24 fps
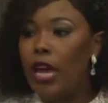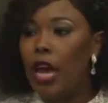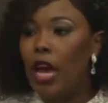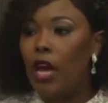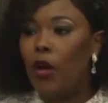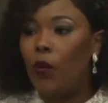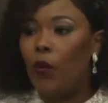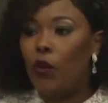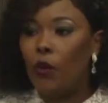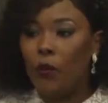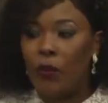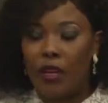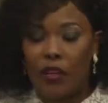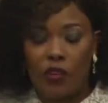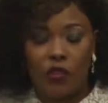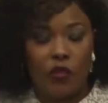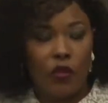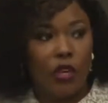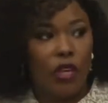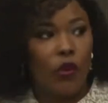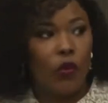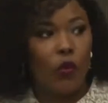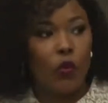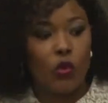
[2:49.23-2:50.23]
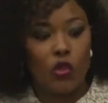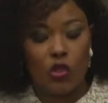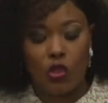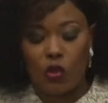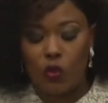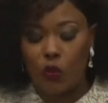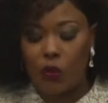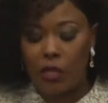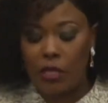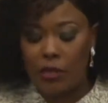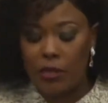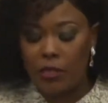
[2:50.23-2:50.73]
and we're measuring
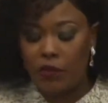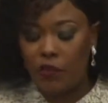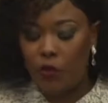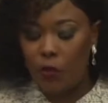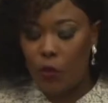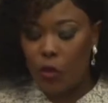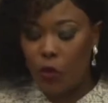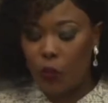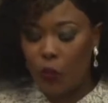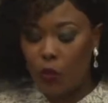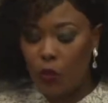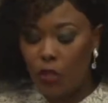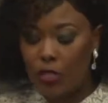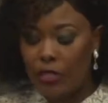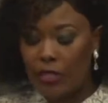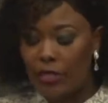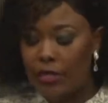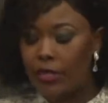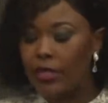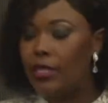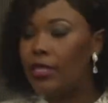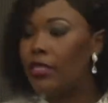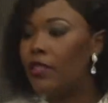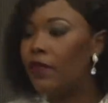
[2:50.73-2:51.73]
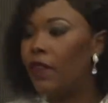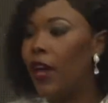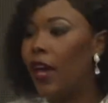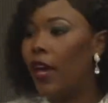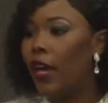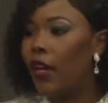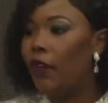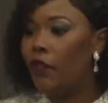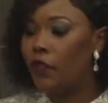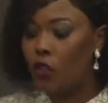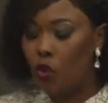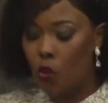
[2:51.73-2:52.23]
erosion rates of about 0.65